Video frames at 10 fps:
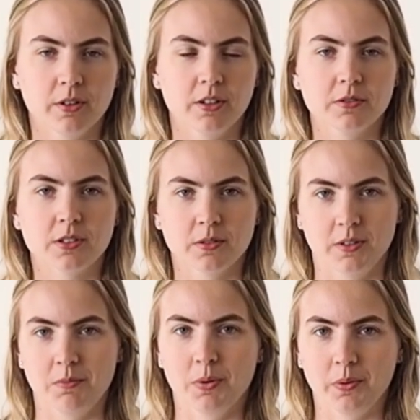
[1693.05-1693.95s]
throughout
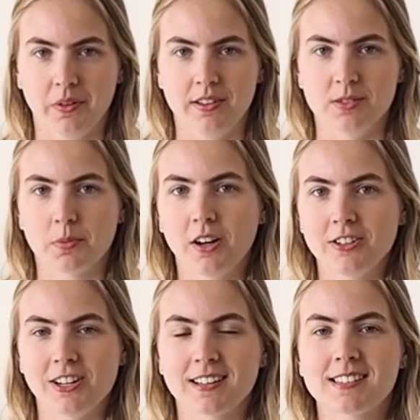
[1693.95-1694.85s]
sewing both of these
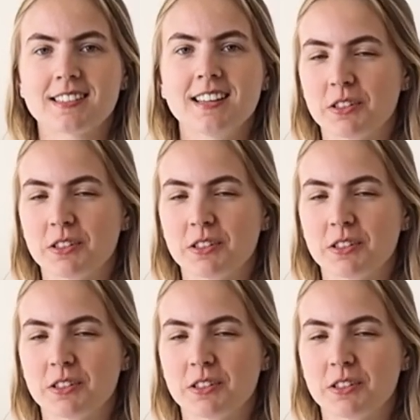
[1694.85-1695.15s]
projects.